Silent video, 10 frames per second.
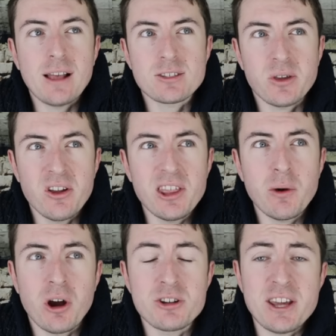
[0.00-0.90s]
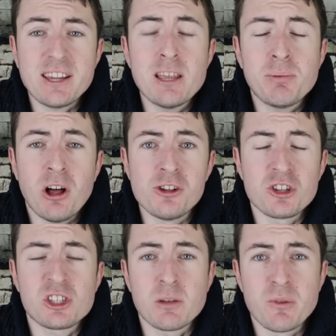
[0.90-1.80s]
And so here they were, taking the plunge
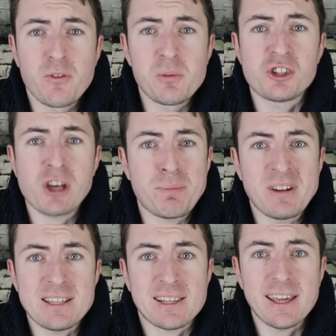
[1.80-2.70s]
on someone from the Japanese